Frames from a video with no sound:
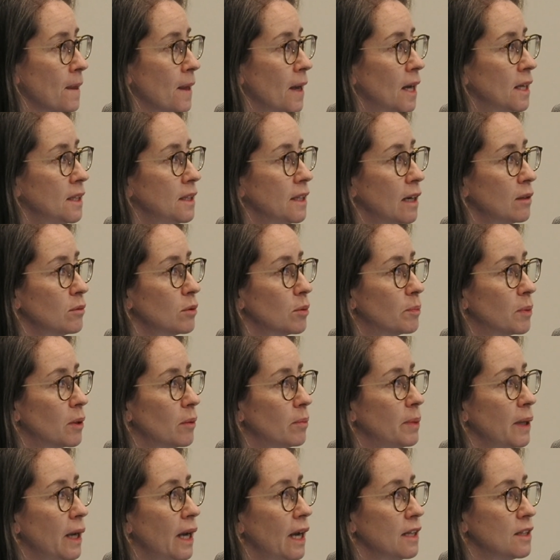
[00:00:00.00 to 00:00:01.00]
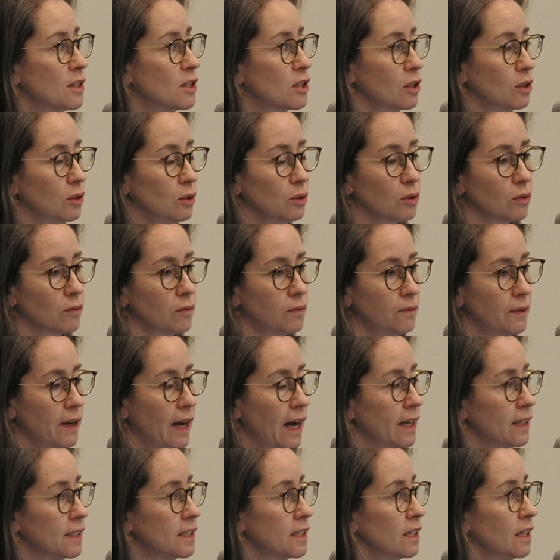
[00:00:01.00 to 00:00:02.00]
And they were prepared to look
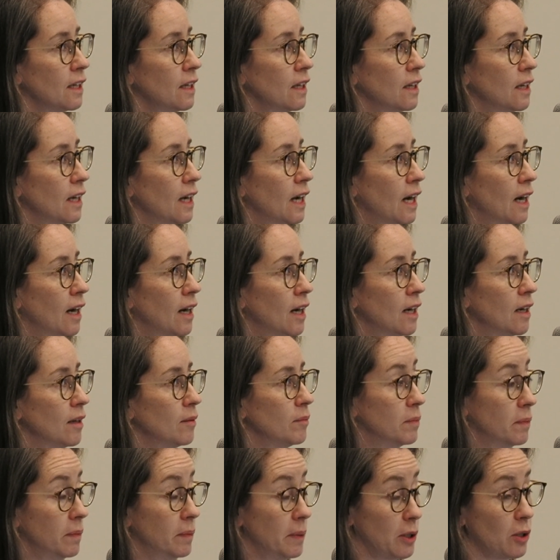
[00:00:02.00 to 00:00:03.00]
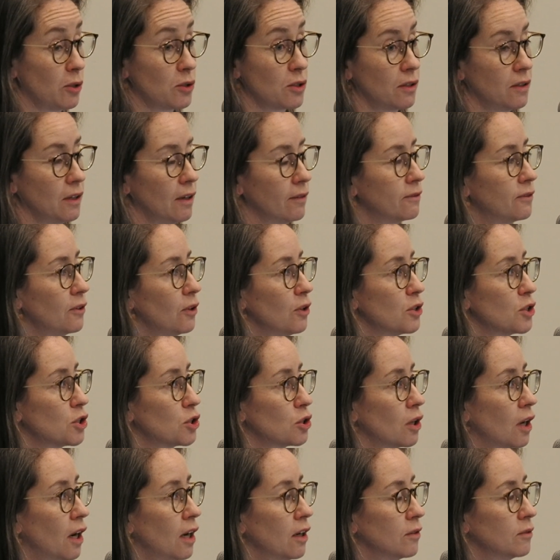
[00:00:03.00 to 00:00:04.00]
at, because of that first
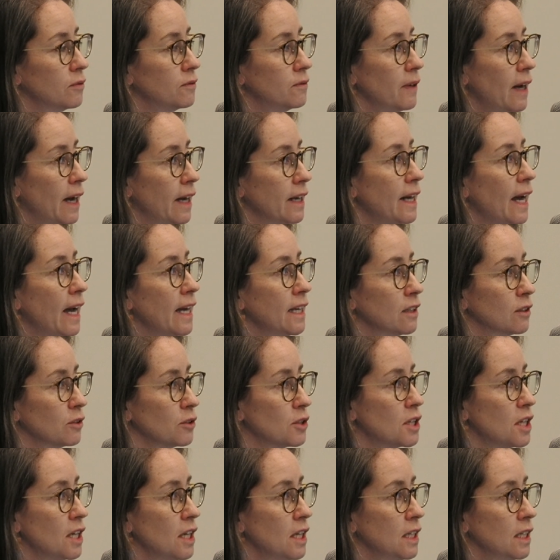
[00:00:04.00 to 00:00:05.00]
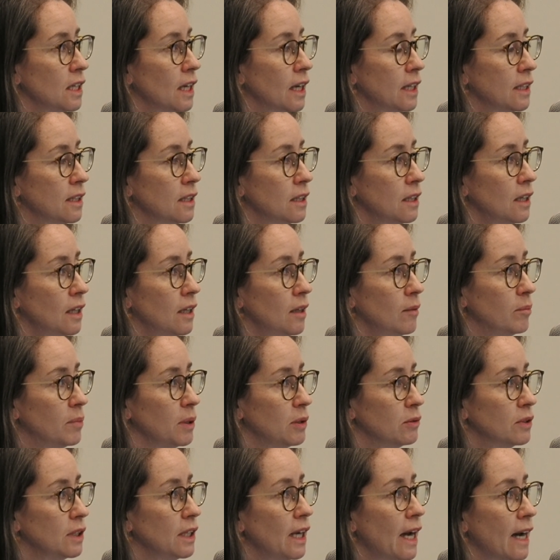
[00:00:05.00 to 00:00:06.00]
trial, at ALT and be
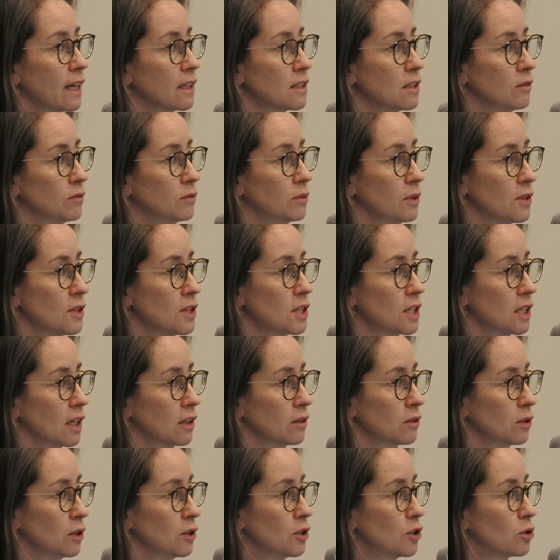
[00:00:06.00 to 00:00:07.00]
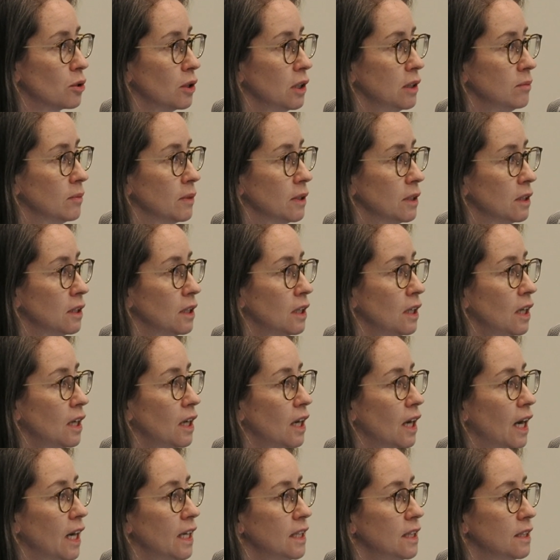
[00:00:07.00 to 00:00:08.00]
reactive with steroid treatment.
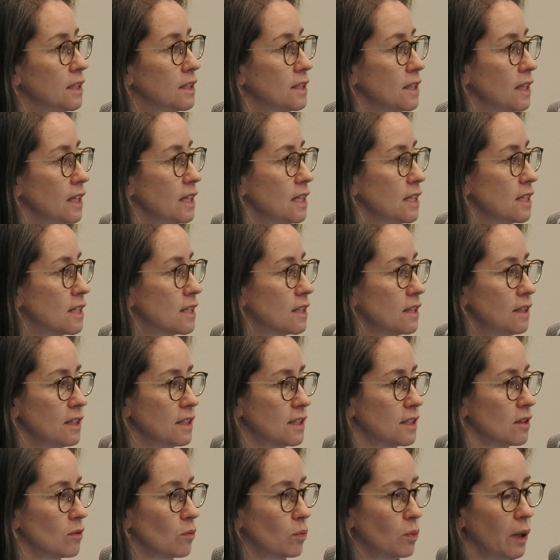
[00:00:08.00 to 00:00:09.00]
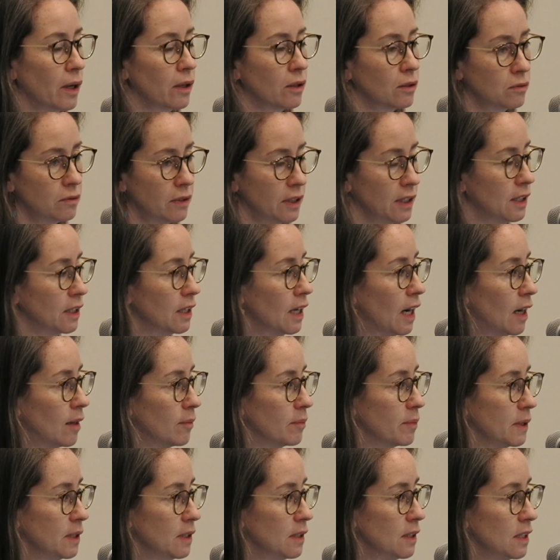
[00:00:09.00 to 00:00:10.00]
And this is well written
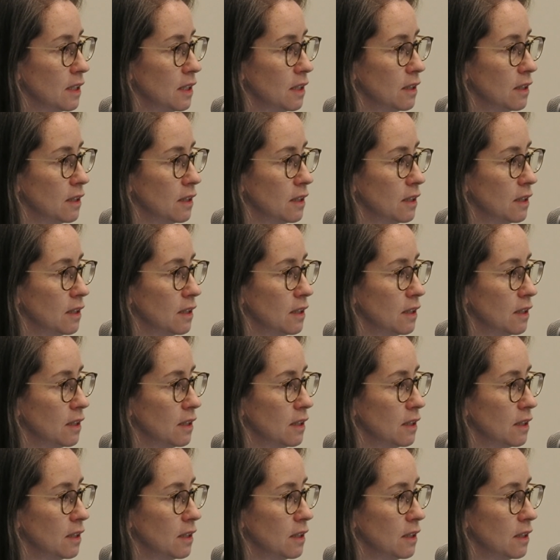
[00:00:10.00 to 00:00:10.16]
up in